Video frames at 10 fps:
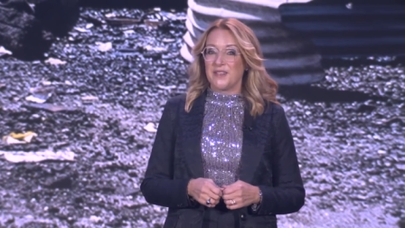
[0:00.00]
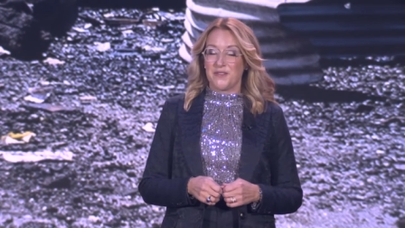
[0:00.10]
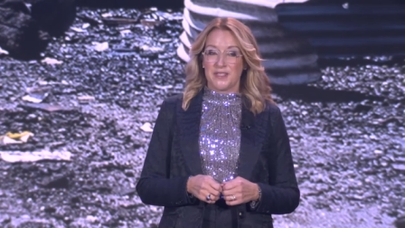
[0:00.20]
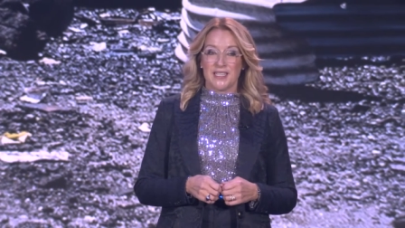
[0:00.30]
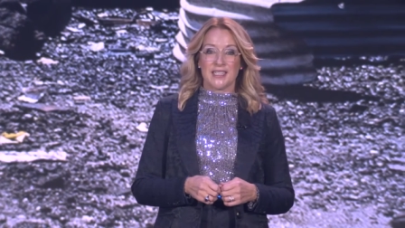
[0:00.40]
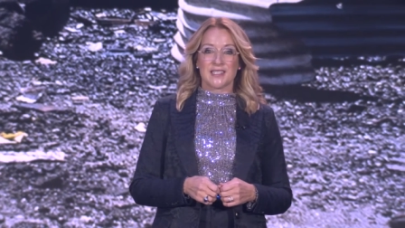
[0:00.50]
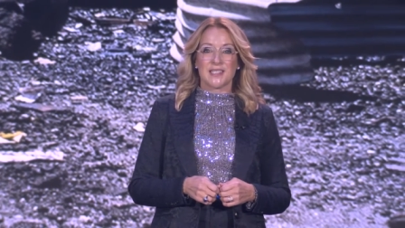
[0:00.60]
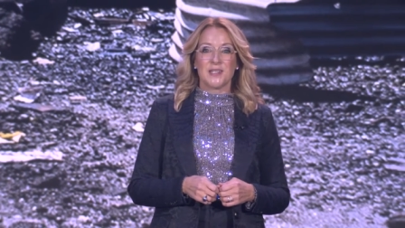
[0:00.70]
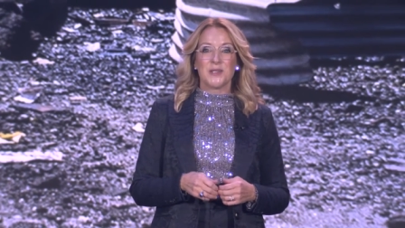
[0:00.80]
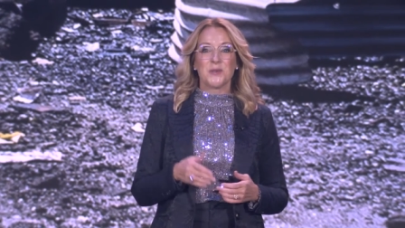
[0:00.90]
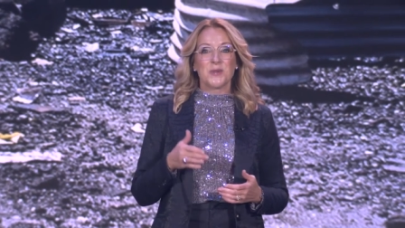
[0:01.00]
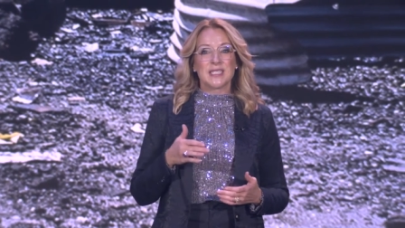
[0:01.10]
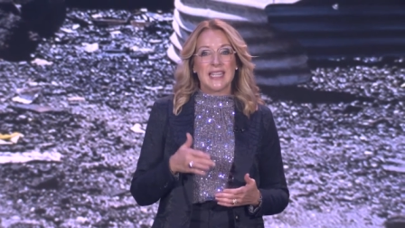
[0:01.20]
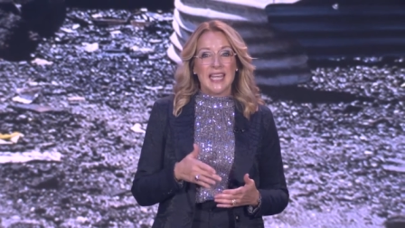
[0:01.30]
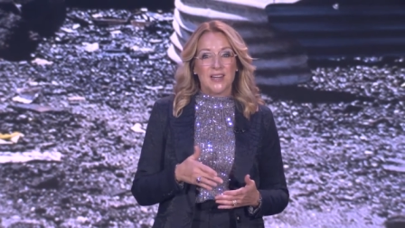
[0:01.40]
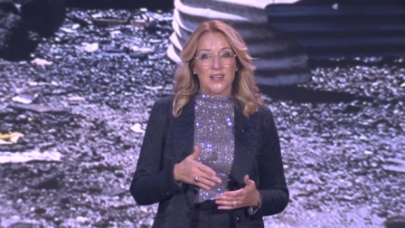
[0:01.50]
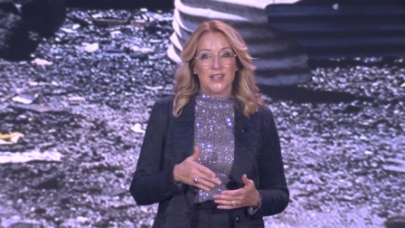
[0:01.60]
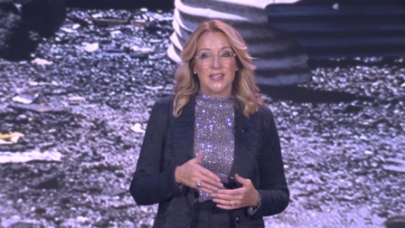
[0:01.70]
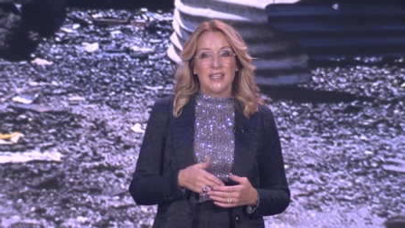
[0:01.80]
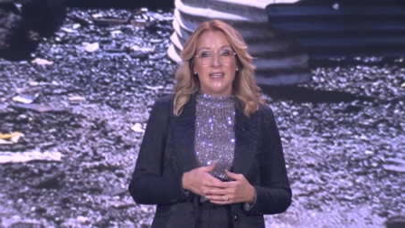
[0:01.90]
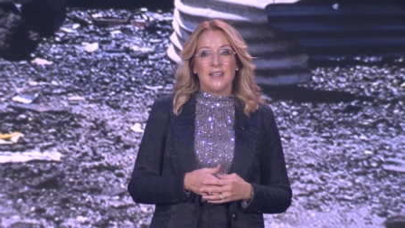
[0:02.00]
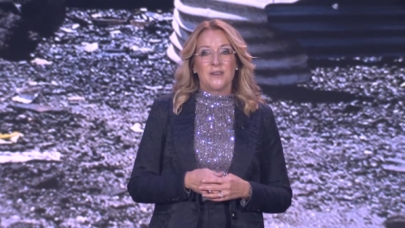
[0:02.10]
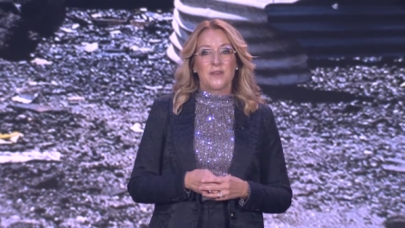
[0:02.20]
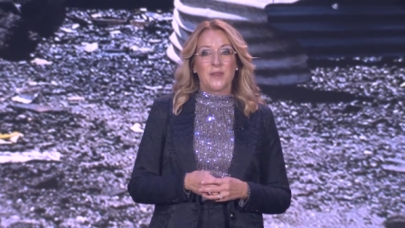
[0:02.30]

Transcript: Affiliates was there for